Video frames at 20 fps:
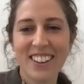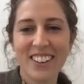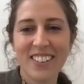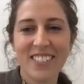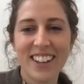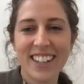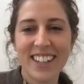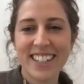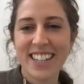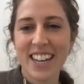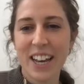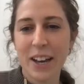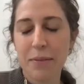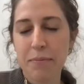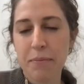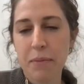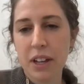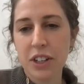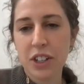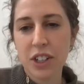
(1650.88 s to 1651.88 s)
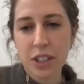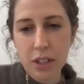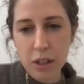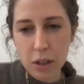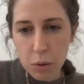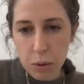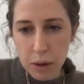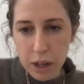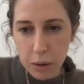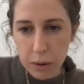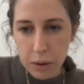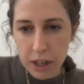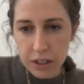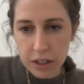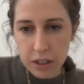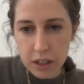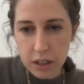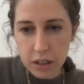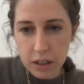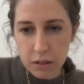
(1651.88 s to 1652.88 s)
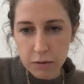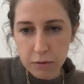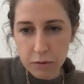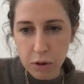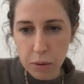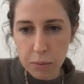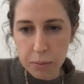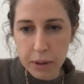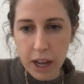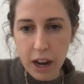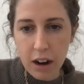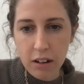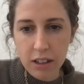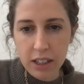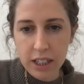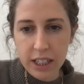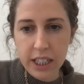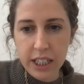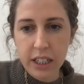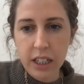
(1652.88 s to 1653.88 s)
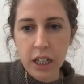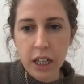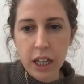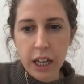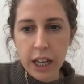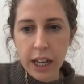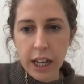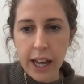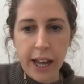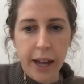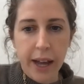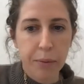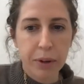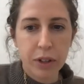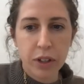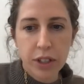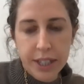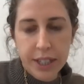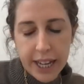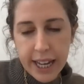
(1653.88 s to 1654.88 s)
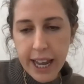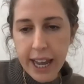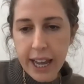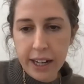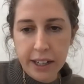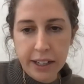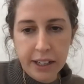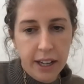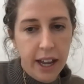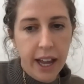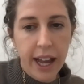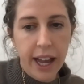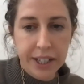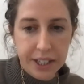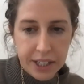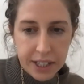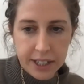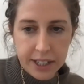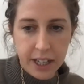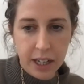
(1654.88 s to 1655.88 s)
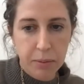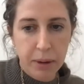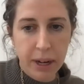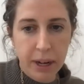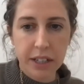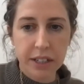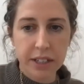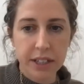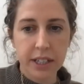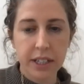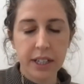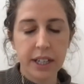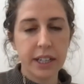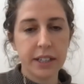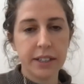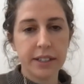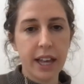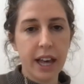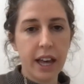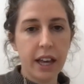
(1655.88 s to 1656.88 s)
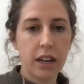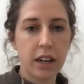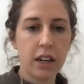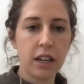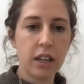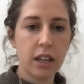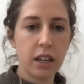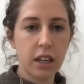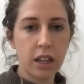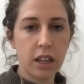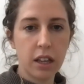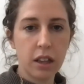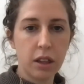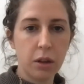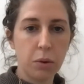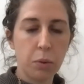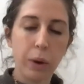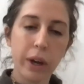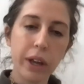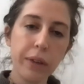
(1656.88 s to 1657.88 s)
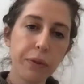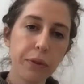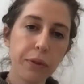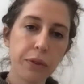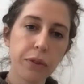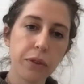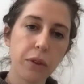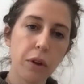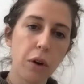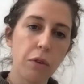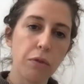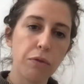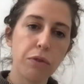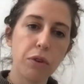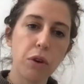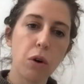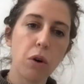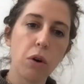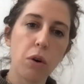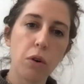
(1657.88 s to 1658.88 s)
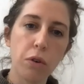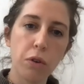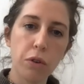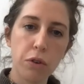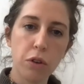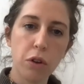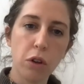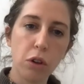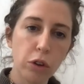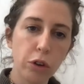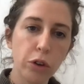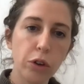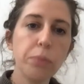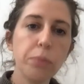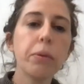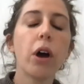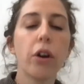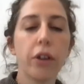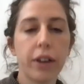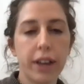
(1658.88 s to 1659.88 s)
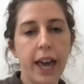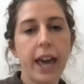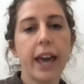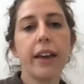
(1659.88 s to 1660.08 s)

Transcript: you. And just a quick question from Carolyn. When you say 80 centimeters, is that the width of your loom? Okay.